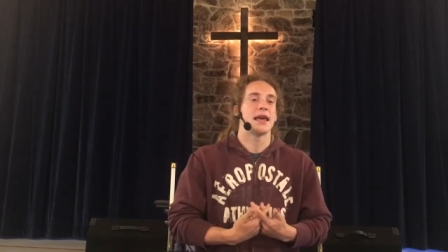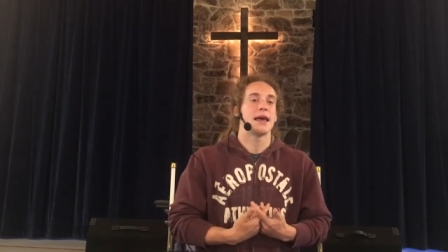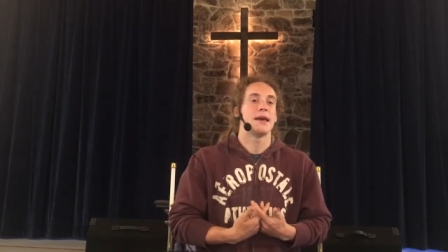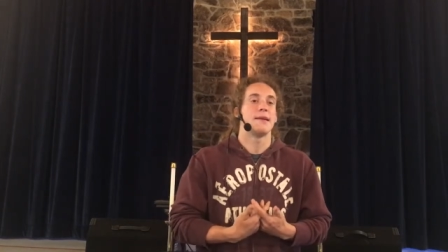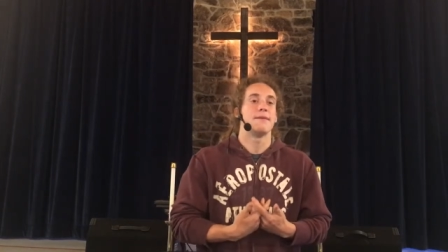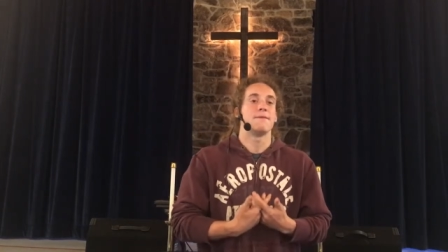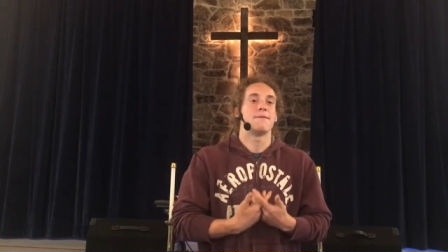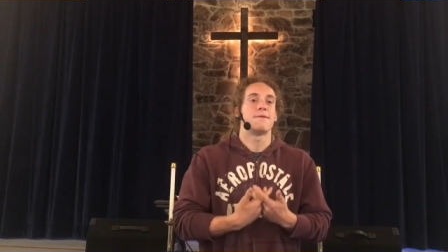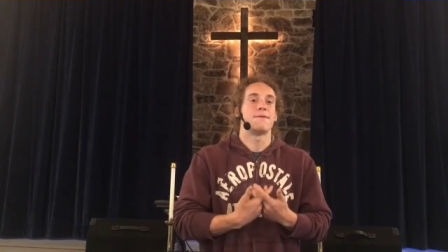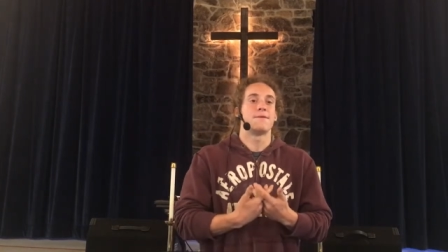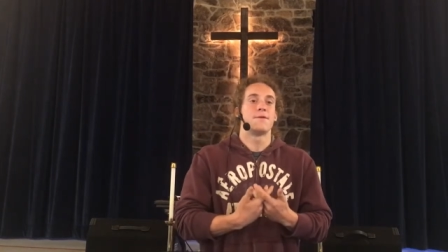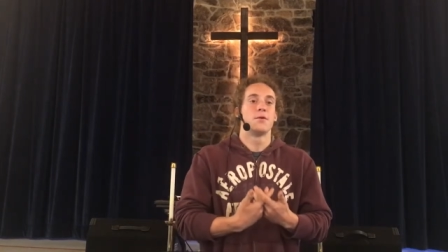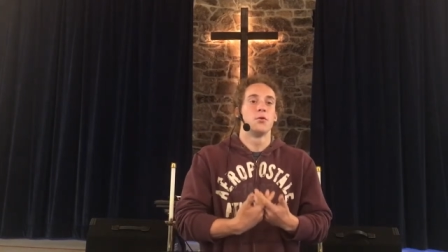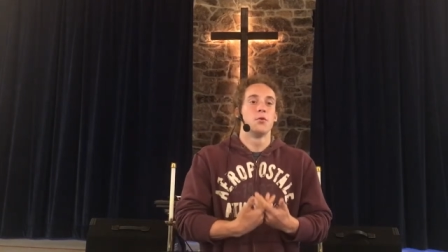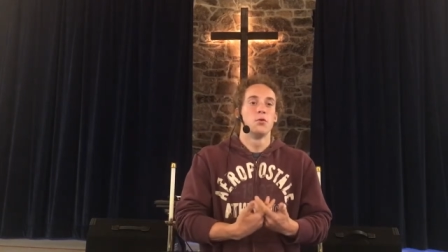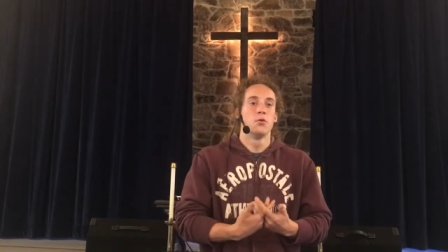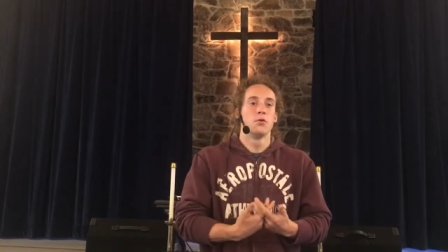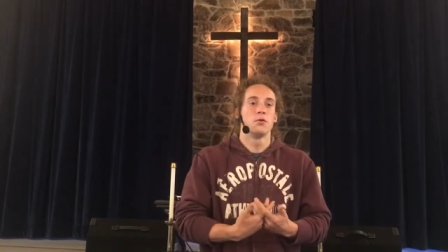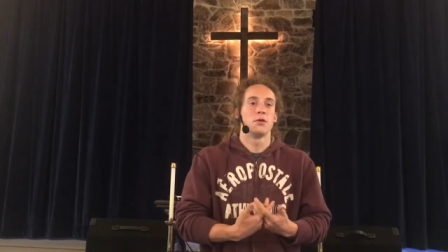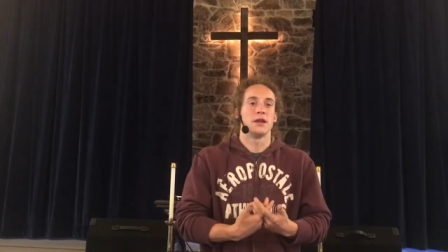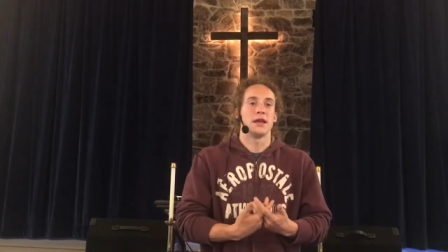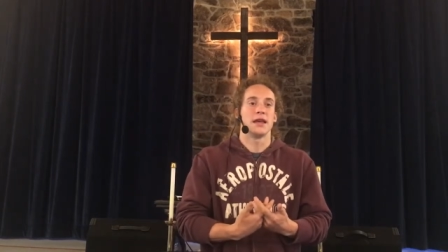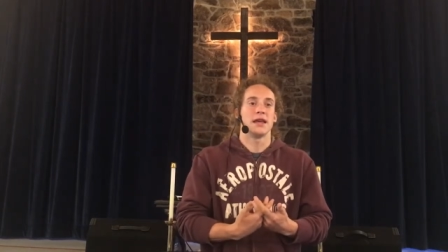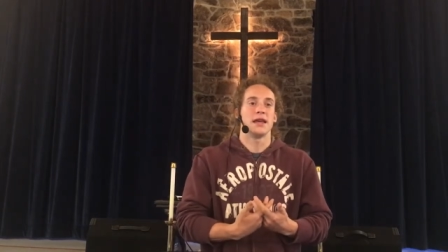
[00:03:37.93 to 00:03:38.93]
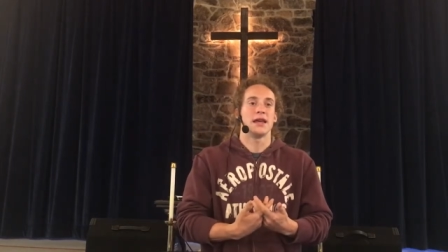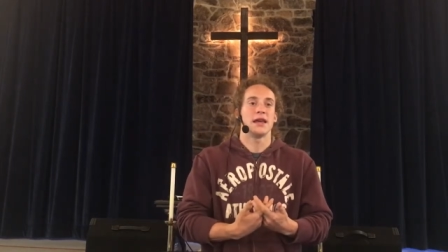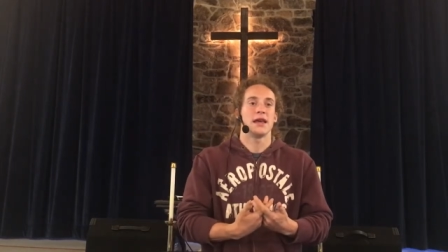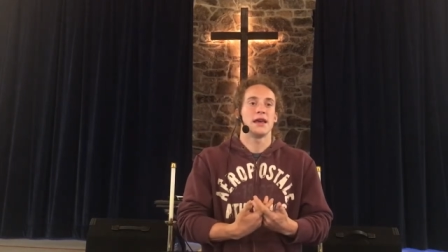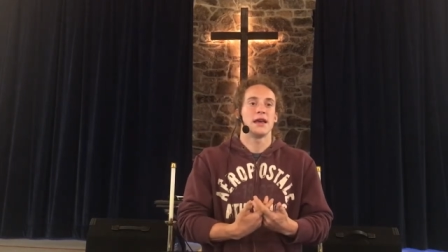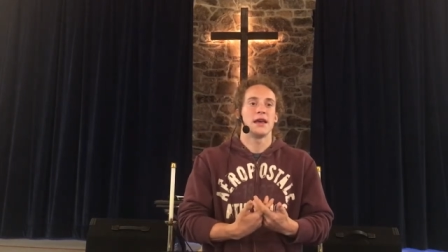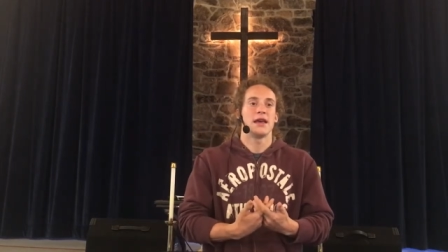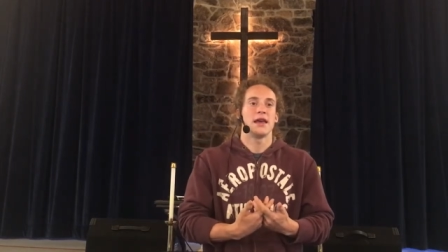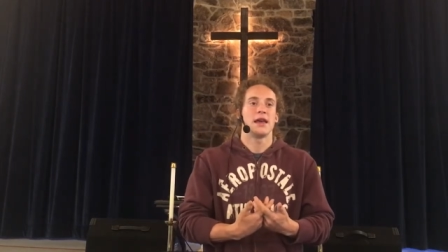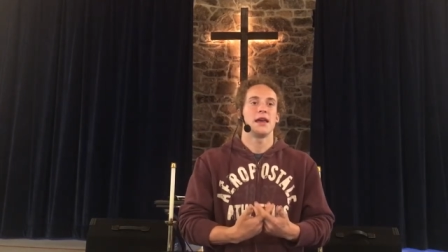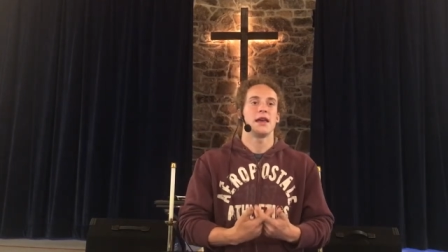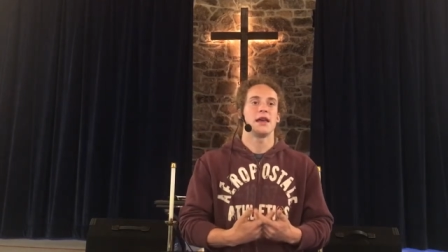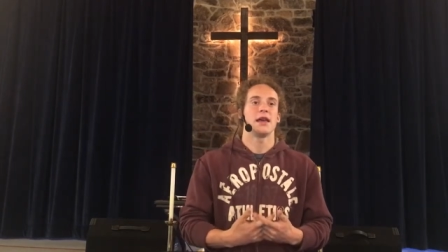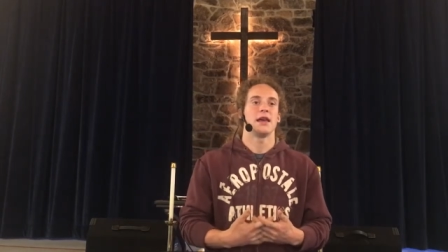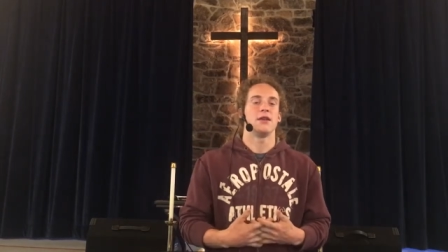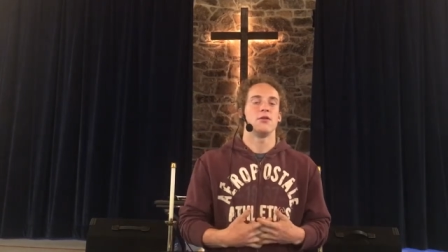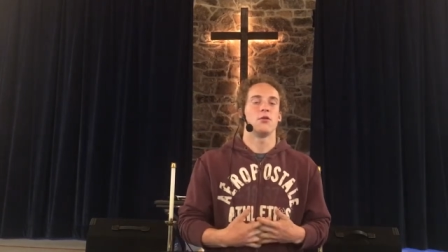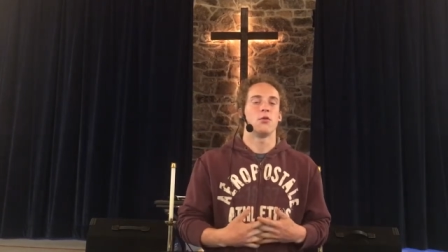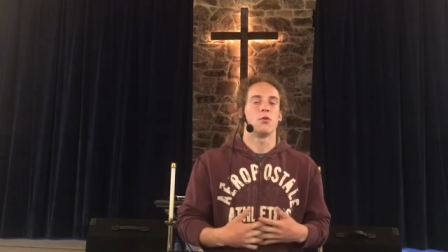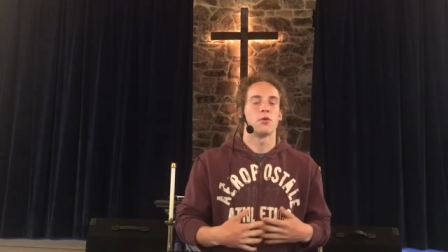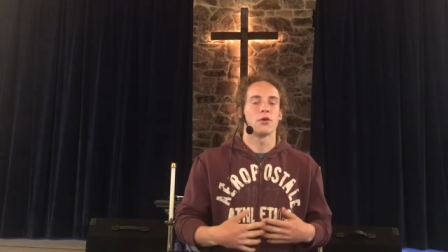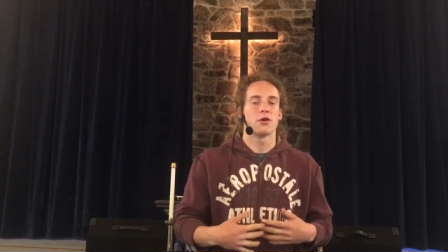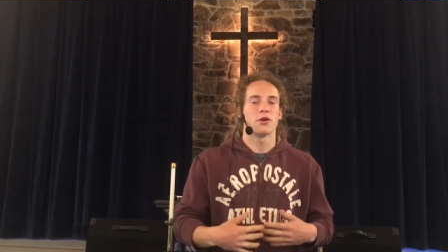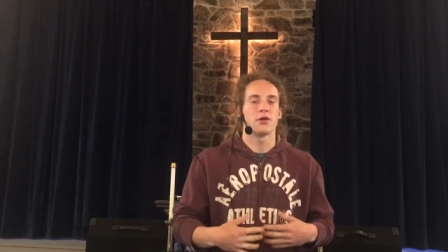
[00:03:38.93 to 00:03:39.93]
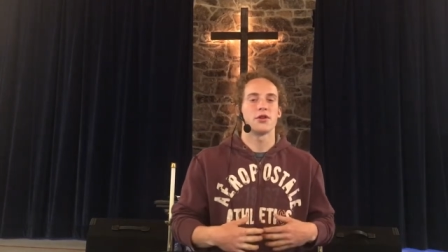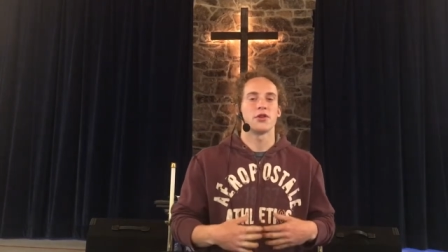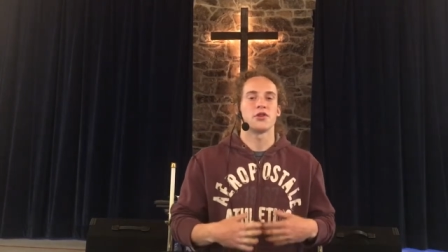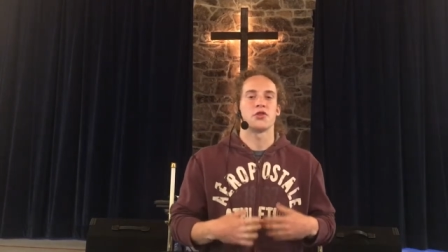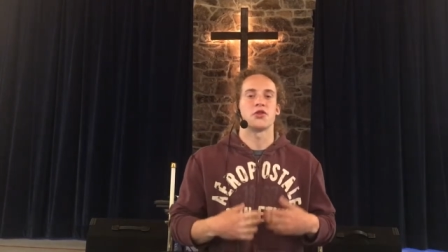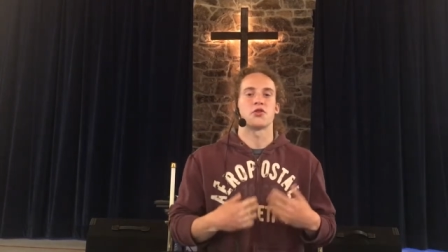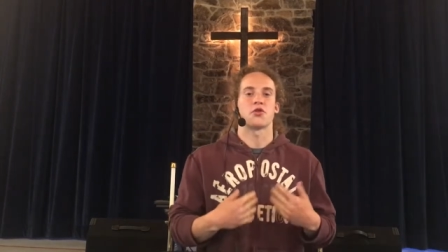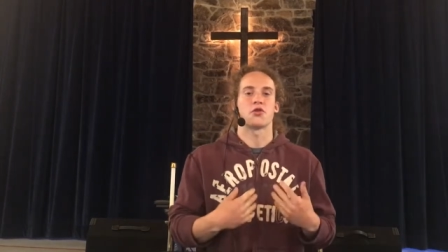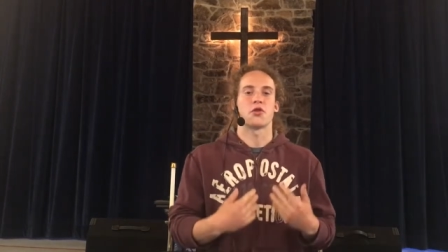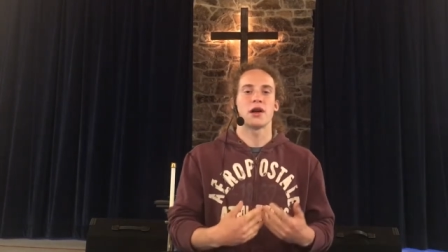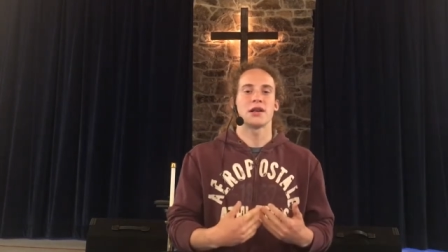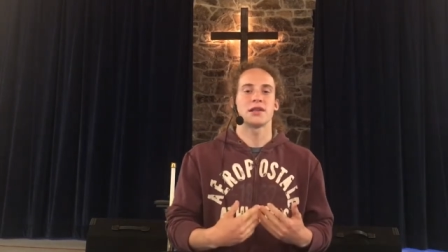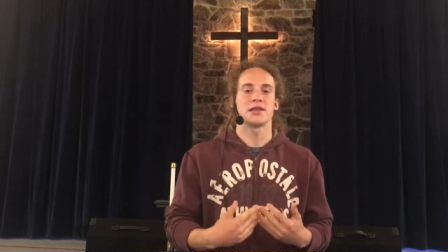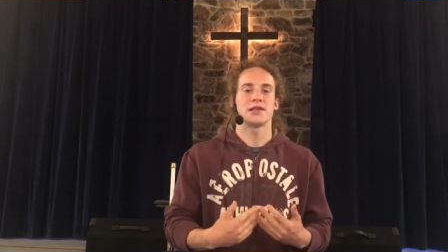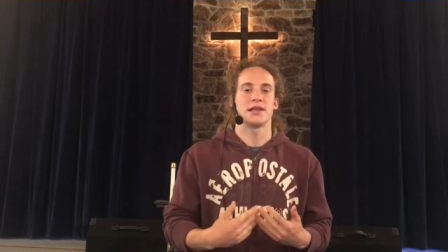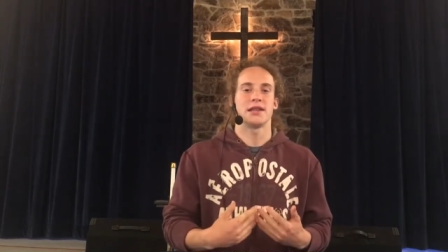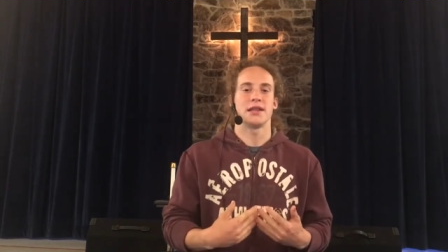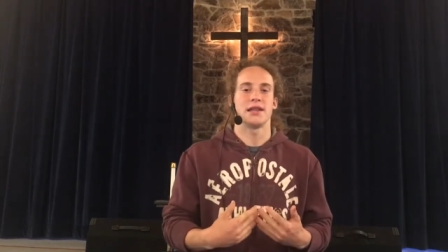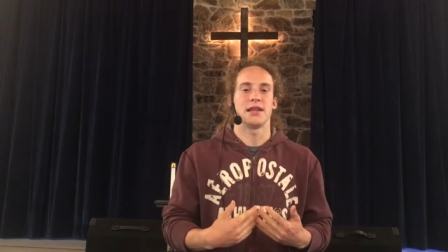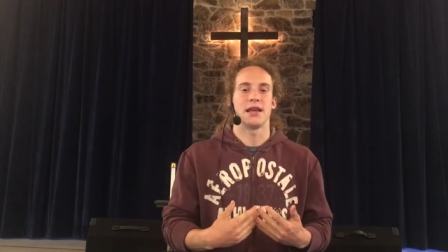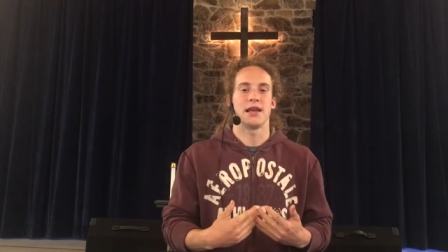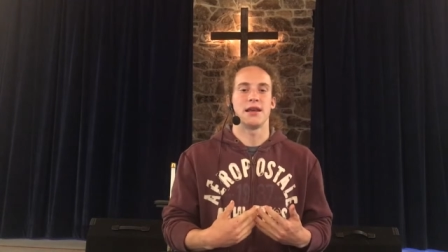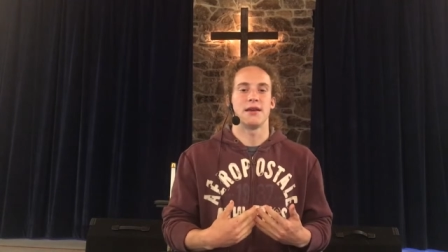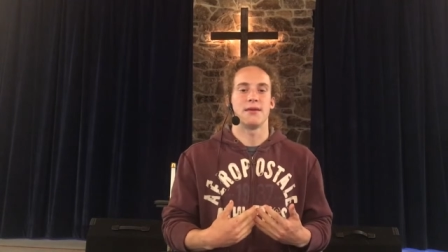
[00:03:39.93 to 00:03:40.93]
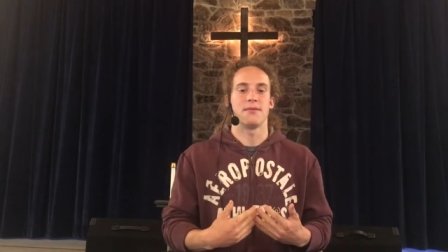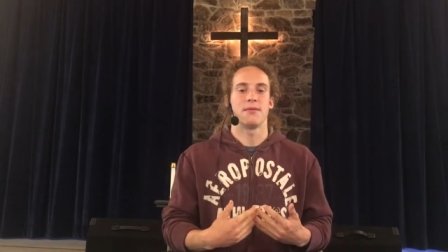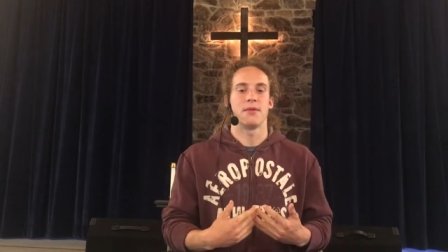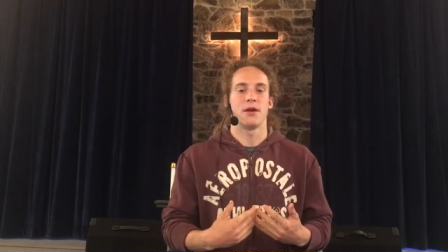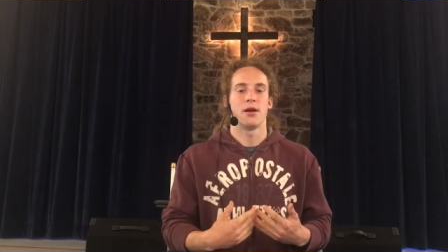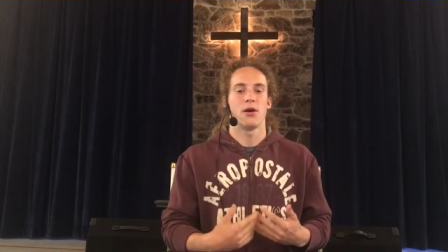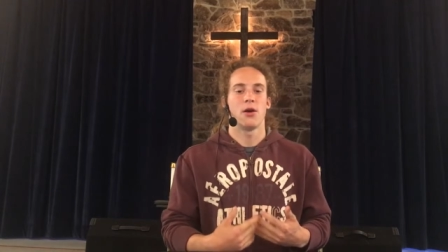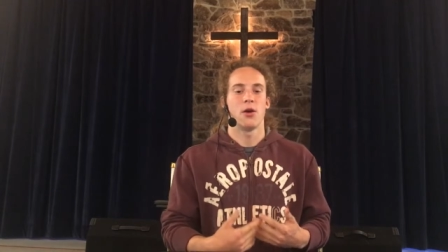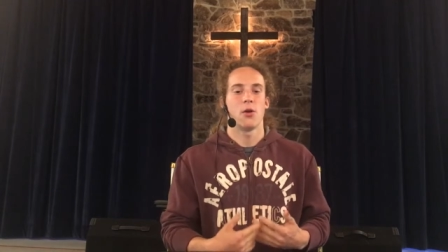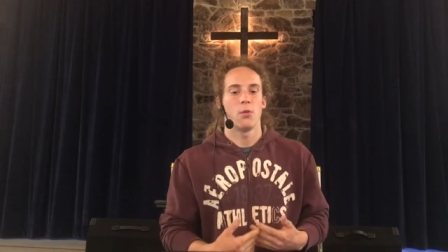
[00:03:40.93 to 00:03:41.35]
him fully in order to trust in him.